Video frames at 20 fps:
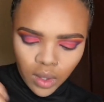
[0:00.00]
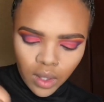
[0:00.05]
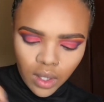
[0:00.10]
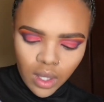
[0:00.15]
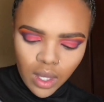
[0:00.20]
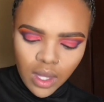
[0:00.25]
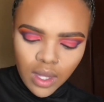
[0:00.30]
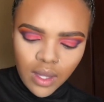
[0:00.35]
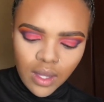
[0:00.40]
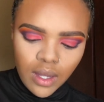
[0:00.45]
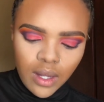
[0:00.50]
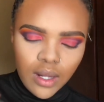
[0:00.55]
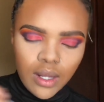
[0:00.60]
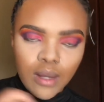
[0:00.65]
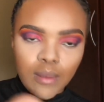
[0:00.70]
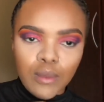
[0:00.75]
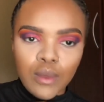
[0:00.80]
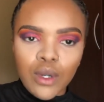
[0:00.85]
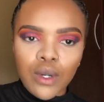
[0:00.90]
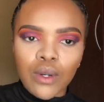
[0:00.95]
And then
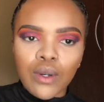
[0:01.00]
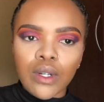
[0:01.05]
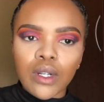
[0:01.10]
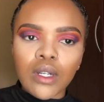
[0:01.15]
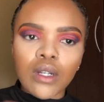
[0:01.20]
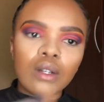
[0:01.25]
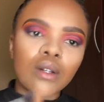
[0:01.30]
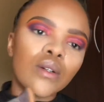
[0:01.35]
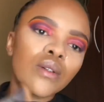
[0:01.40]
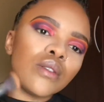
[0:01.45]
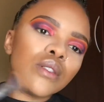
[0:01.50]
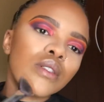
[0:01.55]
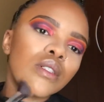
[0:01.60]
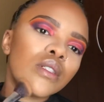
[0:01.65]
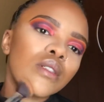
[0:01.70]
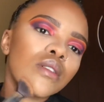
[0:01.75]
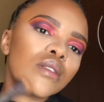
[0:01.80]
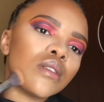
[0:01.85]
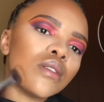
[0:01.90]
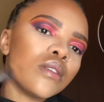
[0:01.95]
I'm gonna go
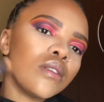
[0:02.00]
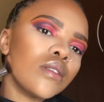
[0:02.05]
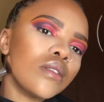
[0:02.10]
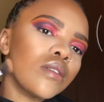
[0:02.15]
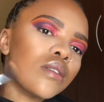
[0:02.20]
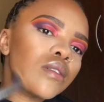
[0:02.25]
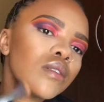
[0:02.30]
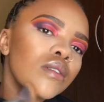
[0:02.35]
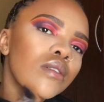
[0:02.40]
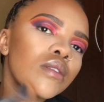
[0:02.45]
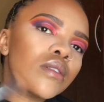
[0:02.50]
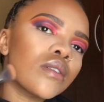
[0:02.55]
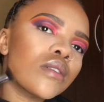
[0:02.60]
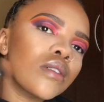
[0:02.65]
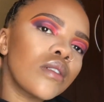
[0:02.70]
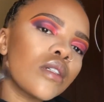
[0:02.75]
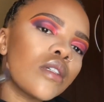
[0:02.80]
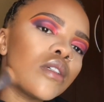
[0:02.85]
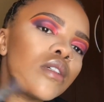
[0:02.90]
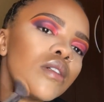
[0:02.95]
in
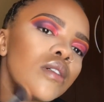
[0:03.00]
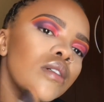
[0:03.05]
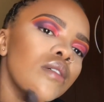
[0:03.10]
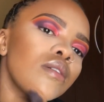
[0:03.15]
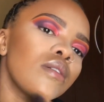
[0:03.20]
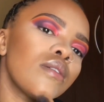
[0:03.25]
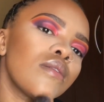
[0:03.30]
here.